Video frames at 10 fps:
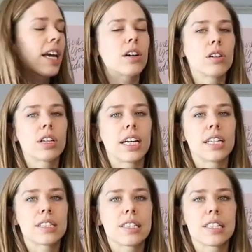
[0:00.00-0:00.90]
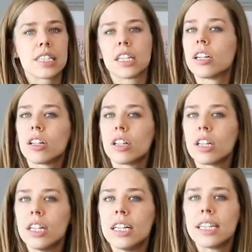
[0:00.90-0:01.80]
ankle and it's still,
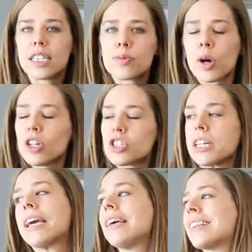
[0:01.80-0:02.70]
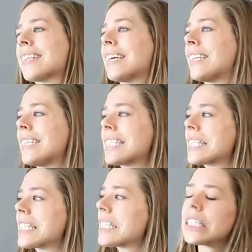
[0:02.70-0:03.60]
it's March 8th and it's
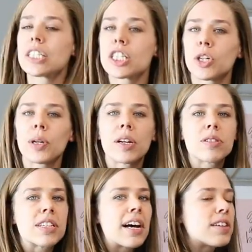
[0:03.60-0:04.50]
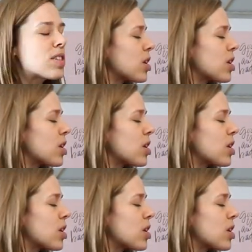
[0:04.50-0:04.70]
still snowy outside.